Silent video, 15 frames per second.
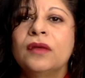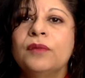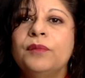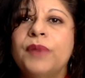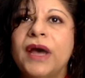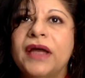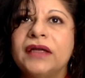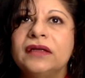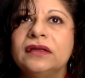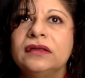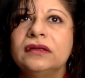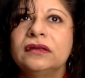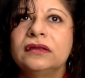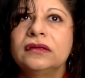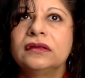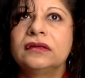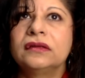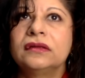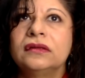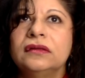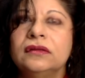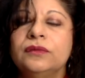but
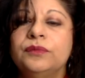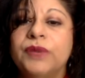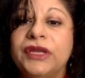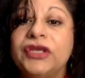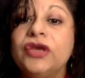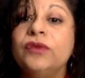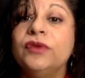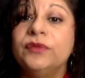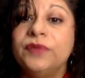human